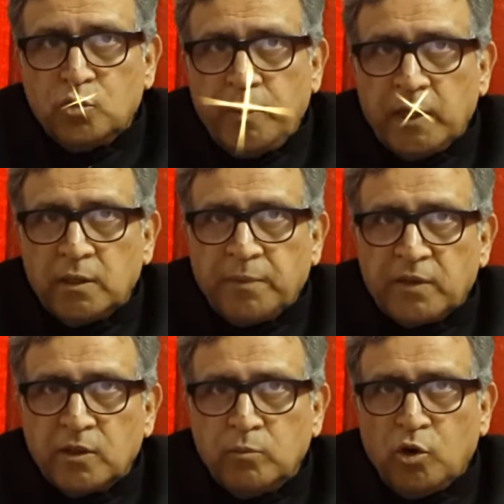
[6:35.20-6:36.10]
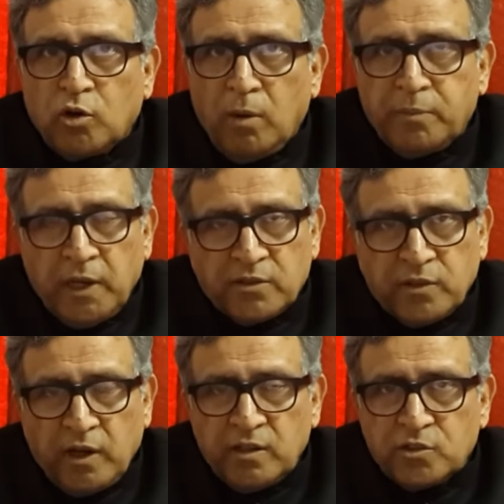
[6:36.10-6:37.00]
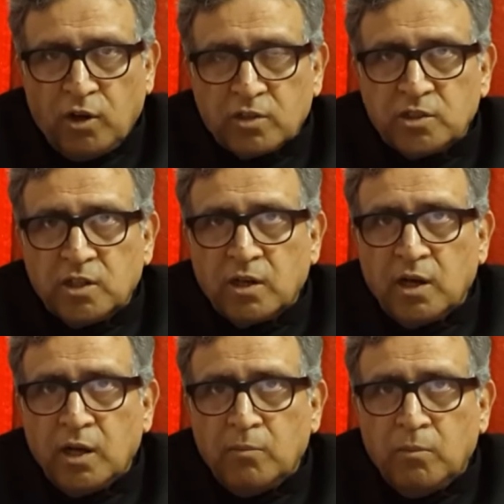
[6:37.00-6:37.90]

To make the puzzle more complex, there is Dr.